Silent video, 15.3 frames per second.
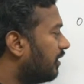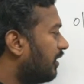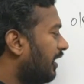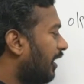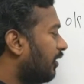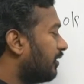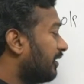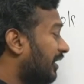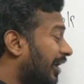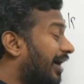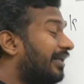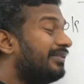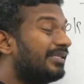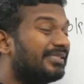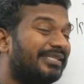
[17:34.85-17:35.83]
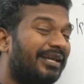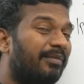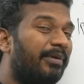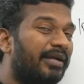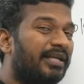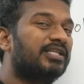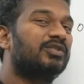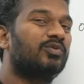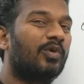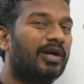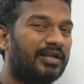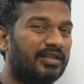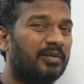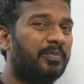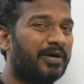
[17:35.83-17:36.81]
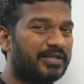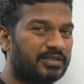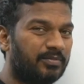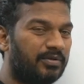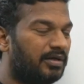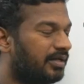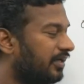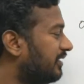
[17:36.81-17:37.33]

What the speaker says: now the largest element is what are the possibility.